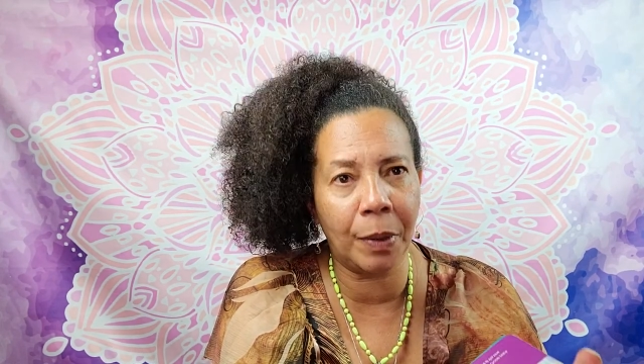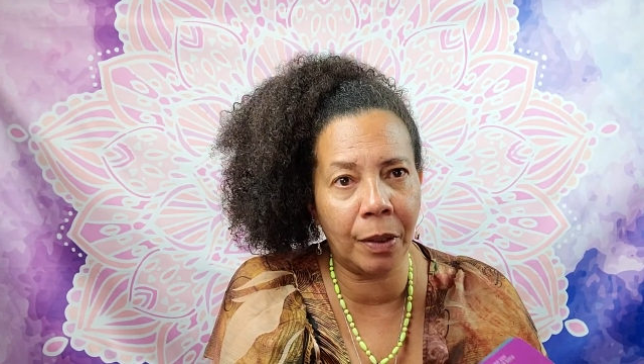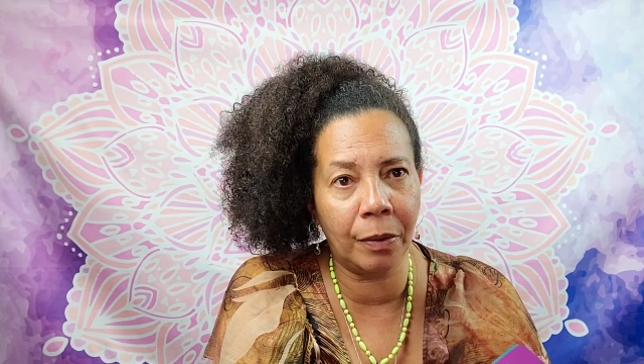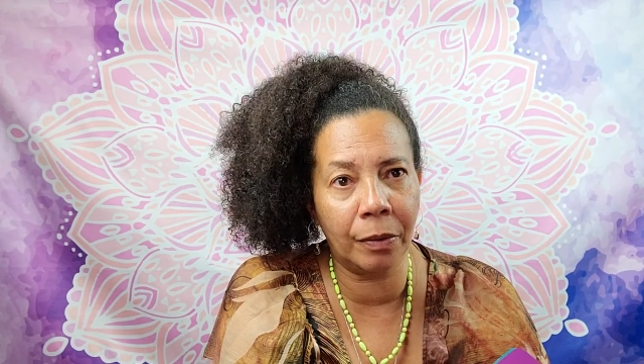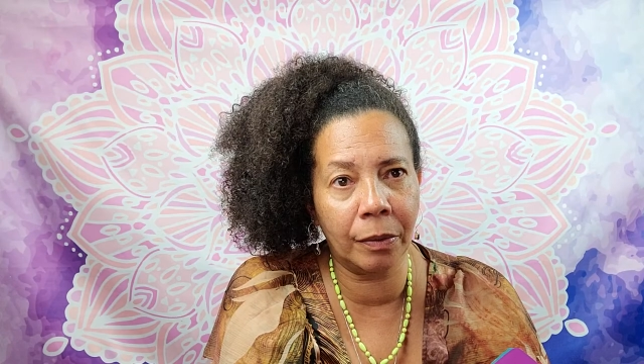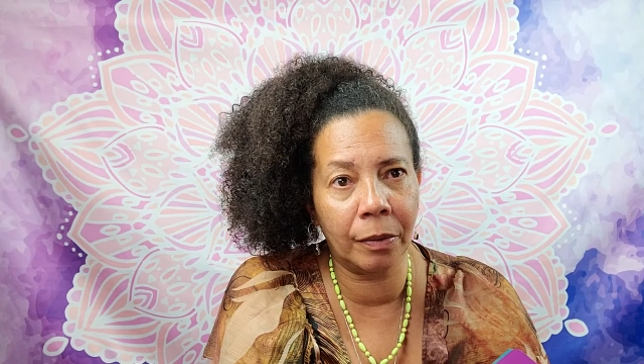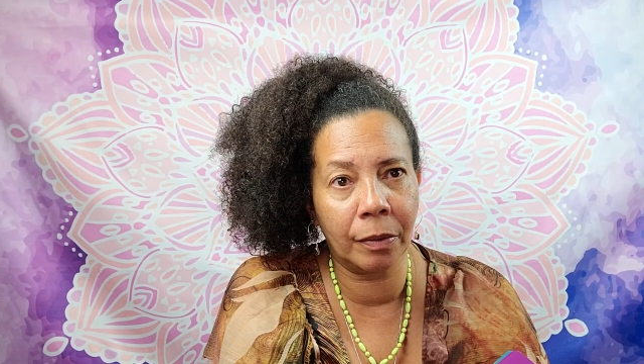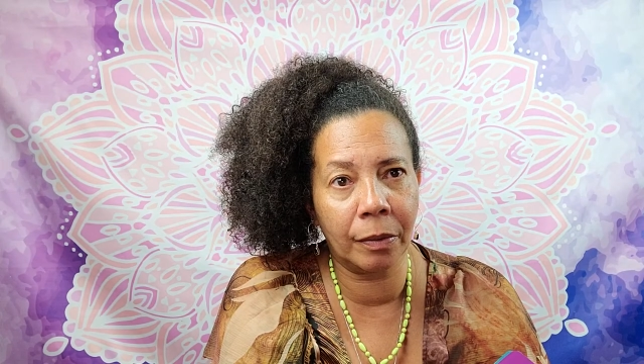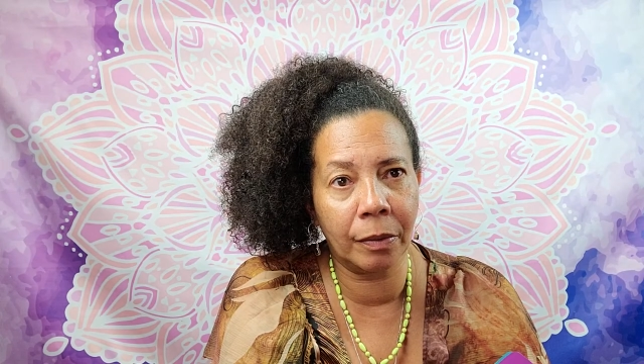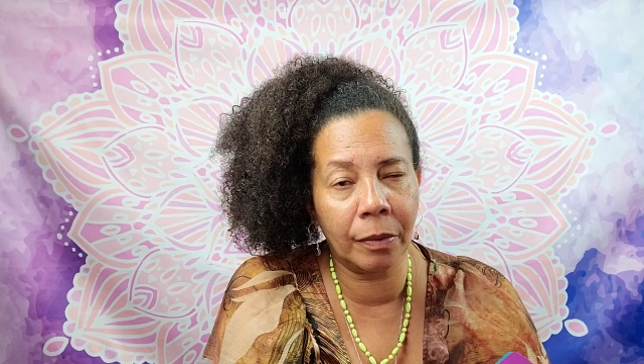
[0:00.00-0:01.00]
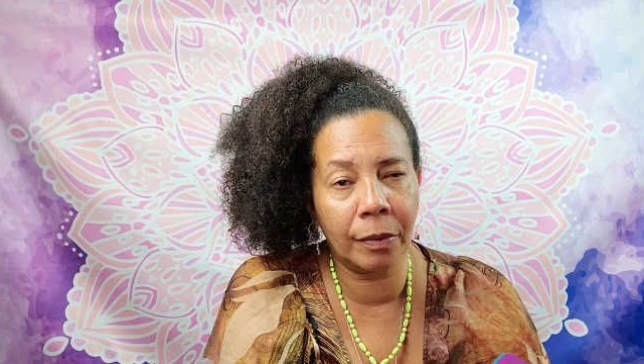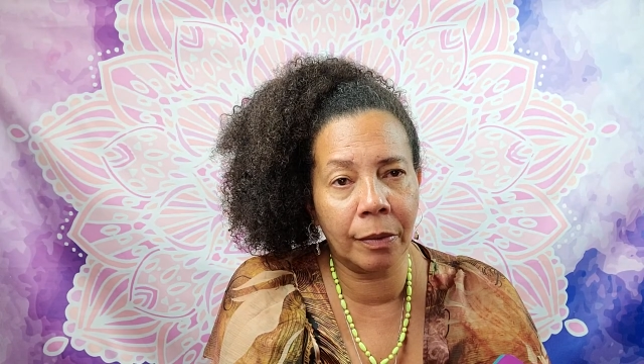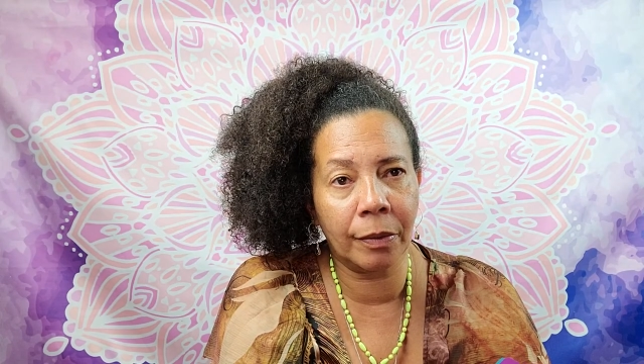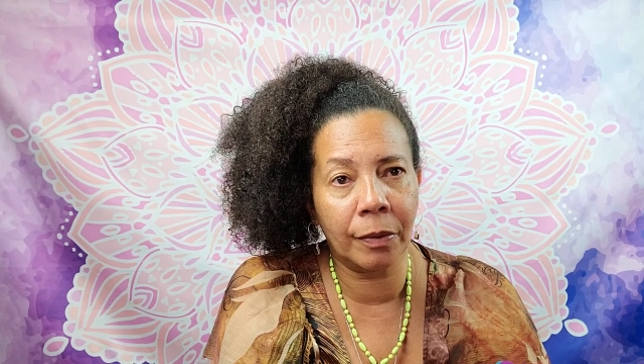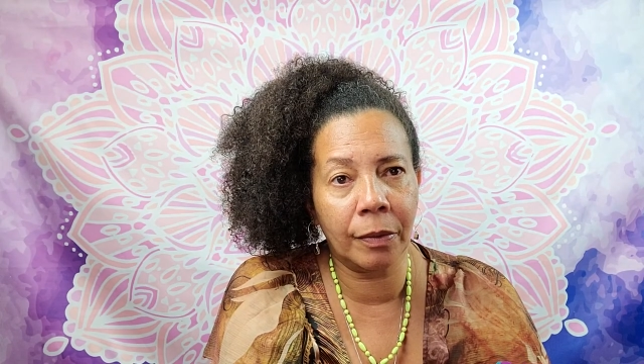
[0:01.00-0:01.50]
you.
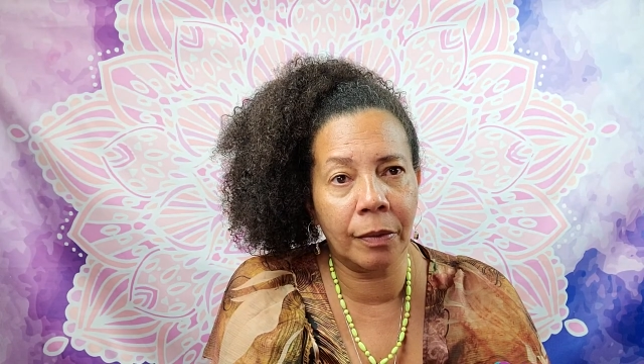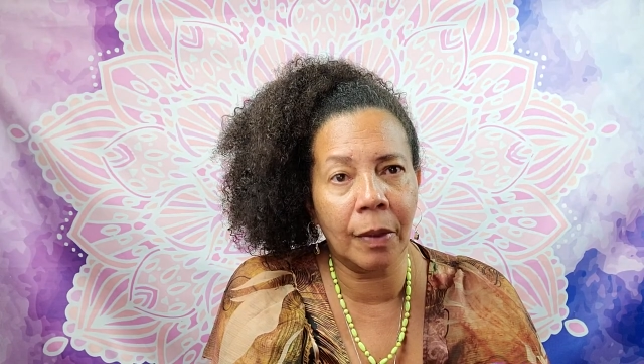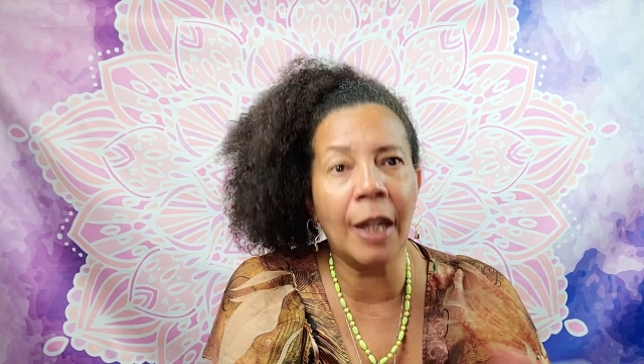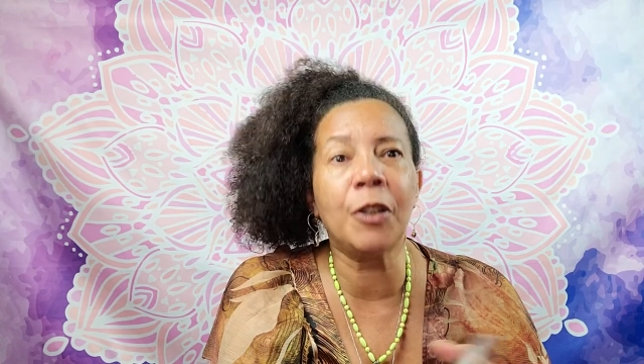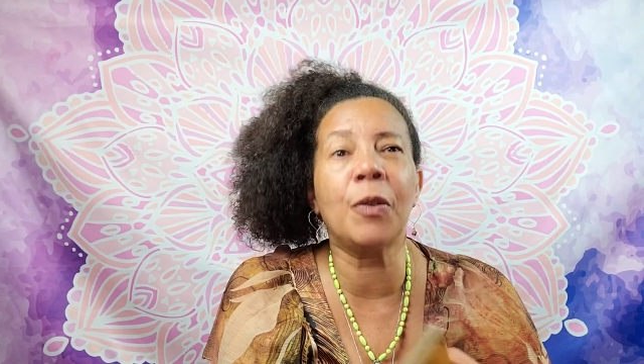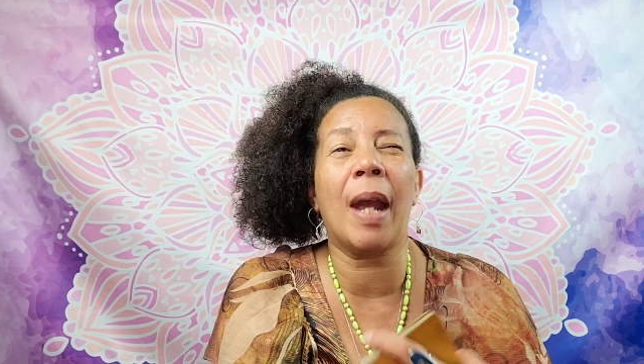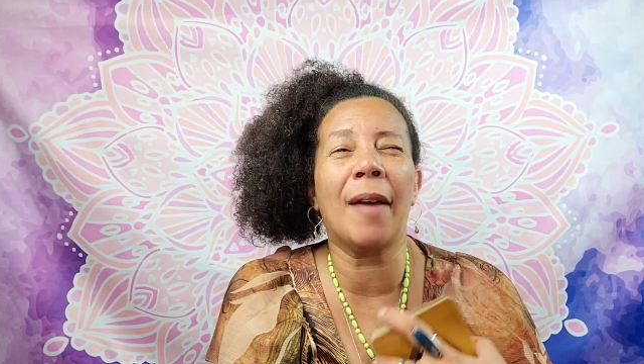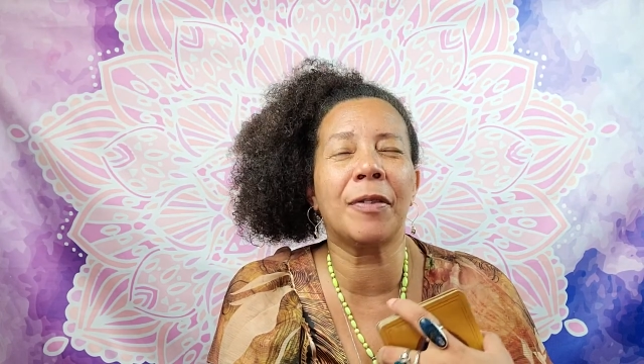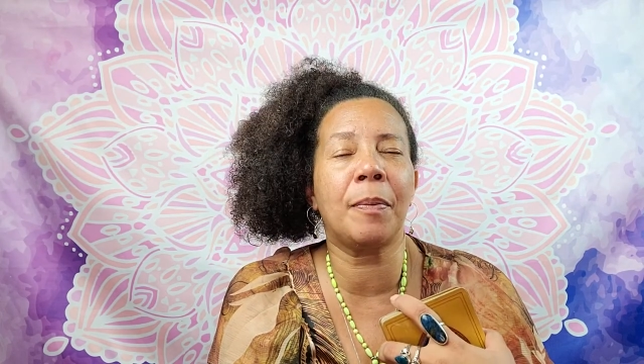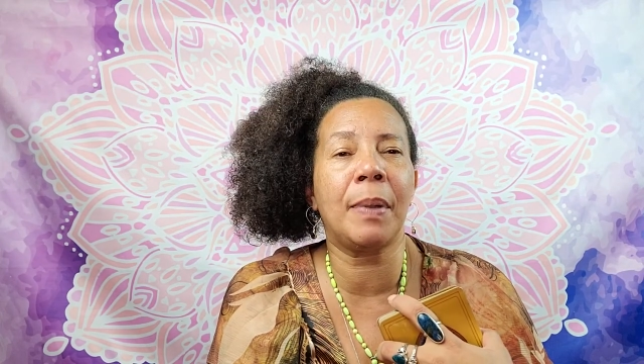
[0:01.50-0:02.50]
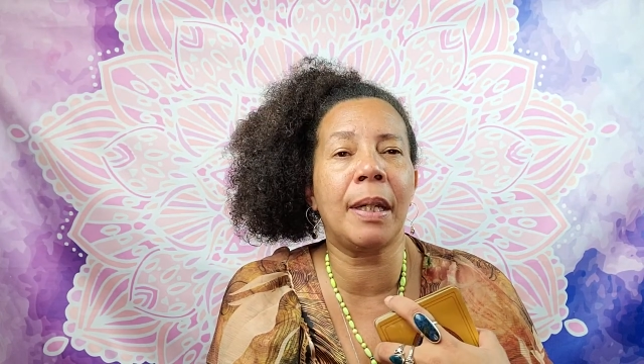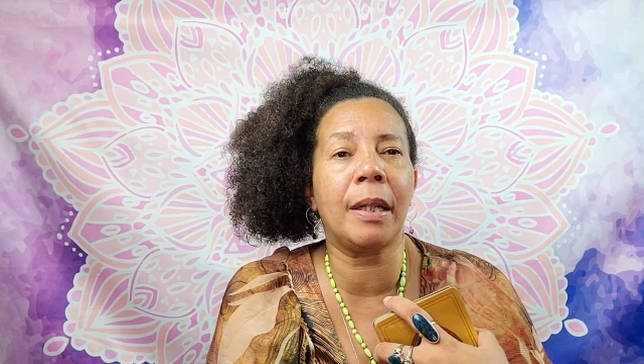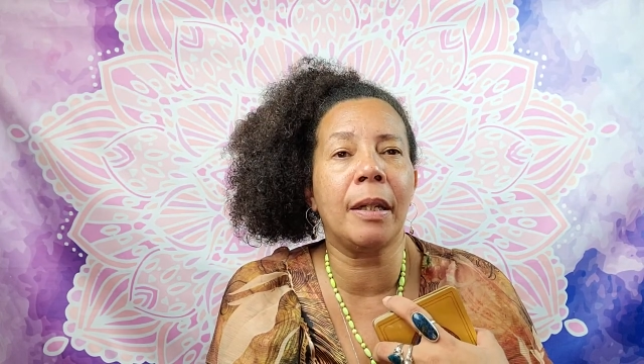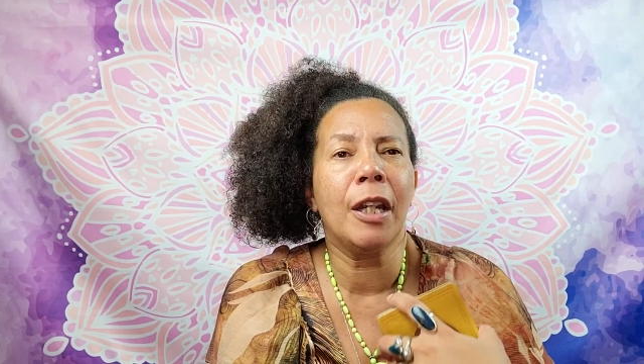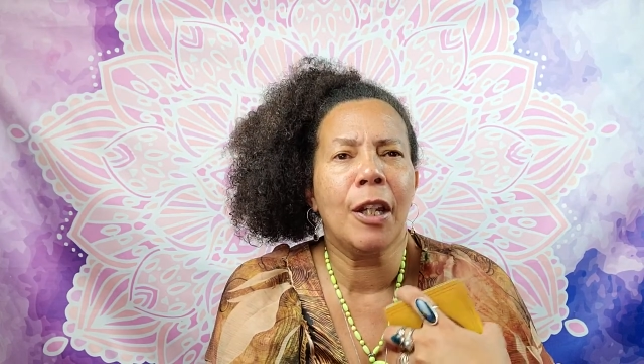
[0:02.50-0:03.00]
And you have to be